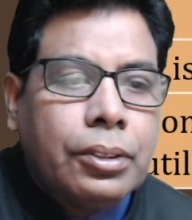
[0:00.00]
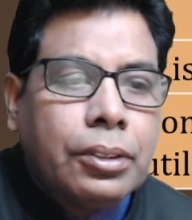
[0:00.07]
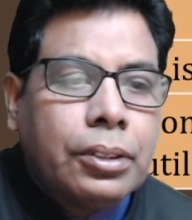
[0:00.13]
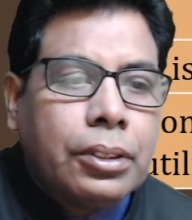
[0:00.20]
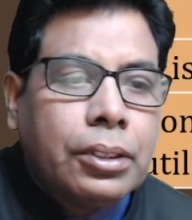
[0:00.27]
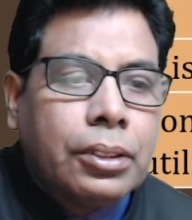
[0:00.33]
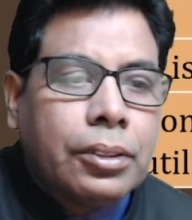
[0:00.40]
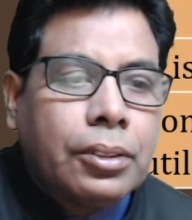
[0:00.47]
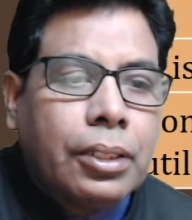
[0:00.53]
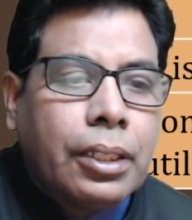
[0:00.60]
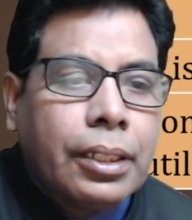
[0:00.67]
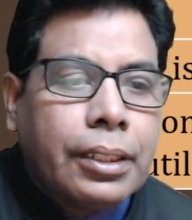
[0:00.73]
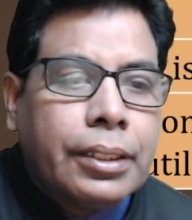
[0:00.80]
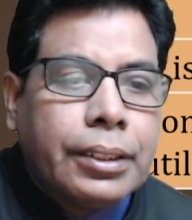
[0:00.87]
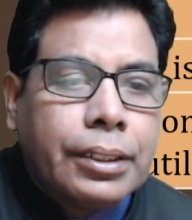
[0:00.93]
say
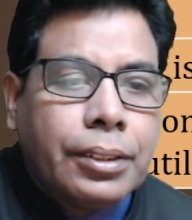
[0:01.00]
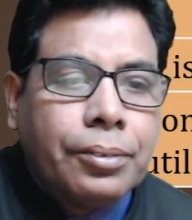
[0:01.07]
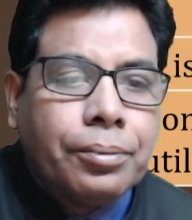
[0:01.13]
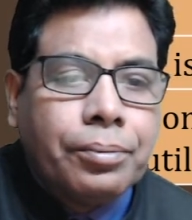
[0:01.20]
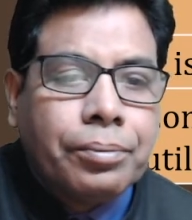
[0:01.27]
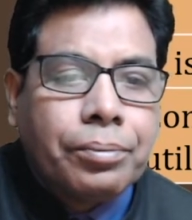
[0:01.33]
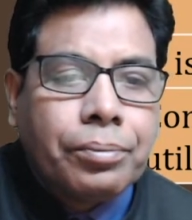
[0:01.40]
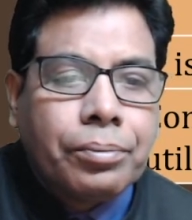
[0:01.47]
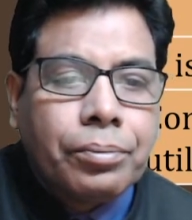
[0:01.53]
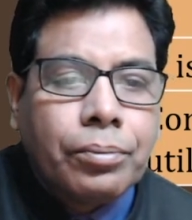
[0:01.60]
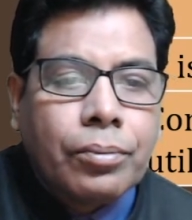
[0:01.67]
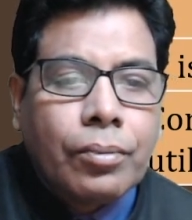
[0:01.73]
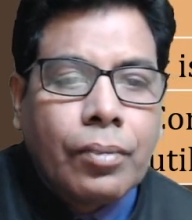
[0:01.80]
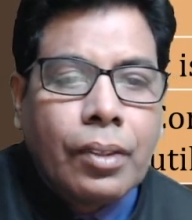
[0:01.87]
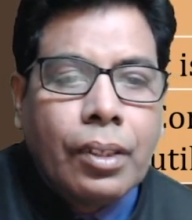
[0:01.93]
100,
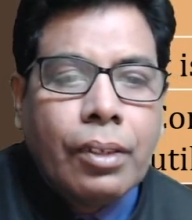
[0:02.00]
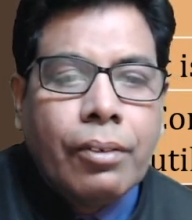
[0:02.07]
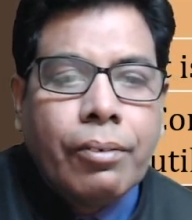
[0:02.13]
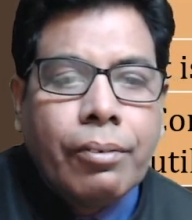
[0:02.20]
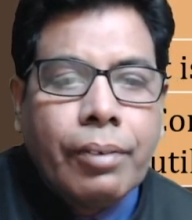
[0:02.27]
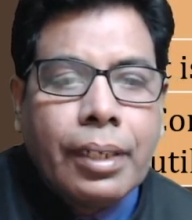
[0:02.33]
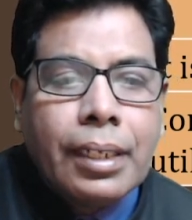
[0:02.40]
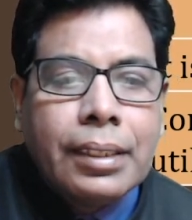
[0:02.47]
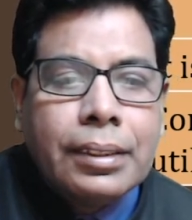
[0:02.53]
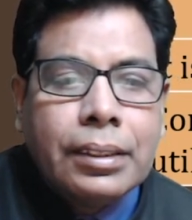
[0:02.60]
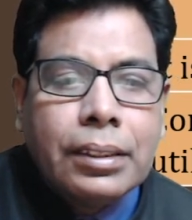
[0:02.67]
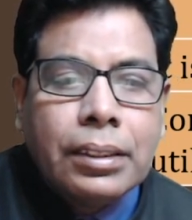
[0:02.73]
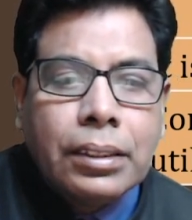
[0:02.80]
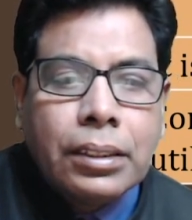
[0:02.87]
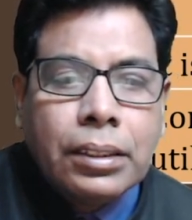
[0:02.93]
whereas
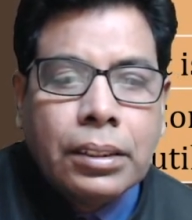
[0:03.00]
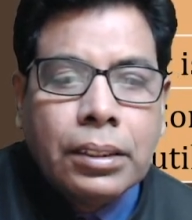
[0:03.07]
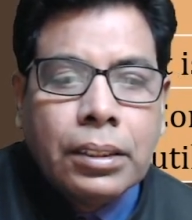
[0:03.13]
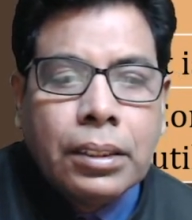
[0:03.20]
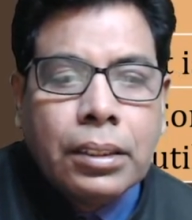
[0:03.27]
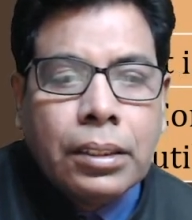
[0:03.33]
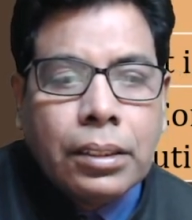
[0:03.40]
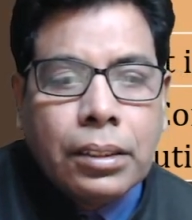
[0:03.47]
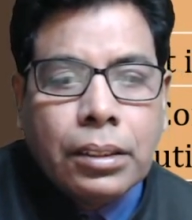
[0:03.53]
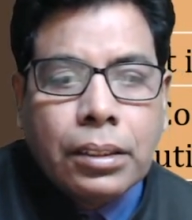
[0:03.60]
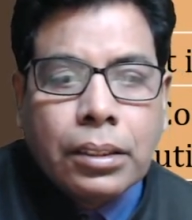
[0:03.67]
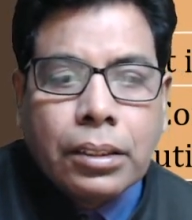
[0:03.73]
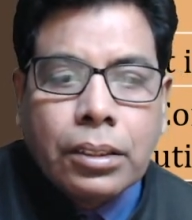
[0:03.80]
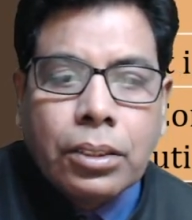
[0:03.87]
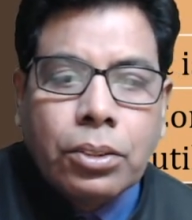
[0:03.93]
here the
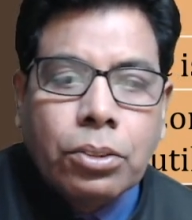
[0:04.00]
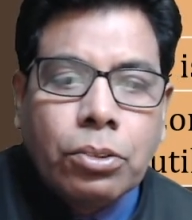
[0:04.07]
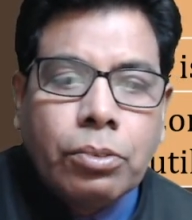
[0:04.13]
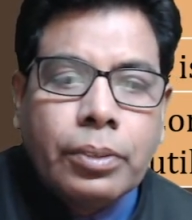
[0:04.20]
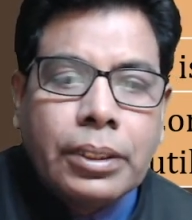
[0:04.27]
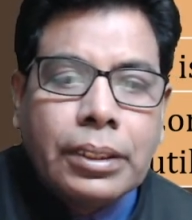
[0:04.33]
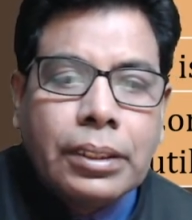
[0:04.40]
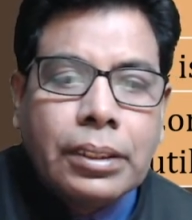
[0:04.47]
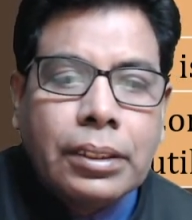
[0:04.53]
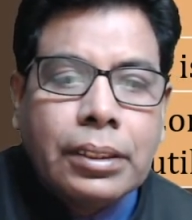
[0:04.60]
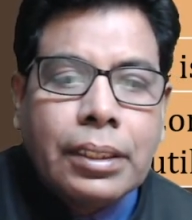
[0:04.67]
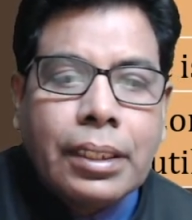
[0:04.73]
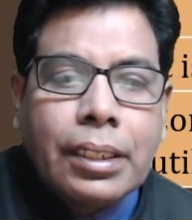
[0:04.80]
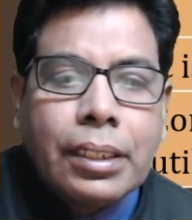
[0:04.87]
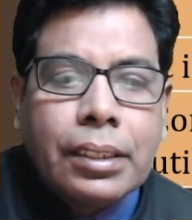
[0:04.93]
control words, they
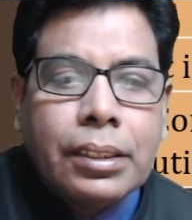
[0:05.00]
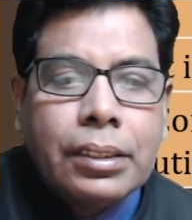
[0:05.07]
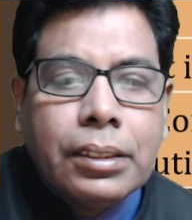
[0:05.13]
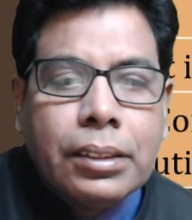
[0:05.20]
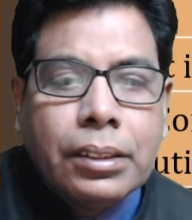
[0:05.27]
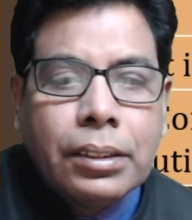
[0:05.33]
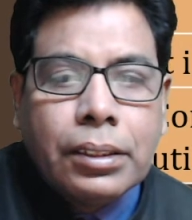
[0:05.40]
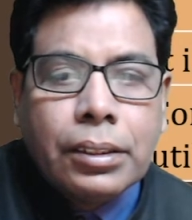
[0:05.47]
are in the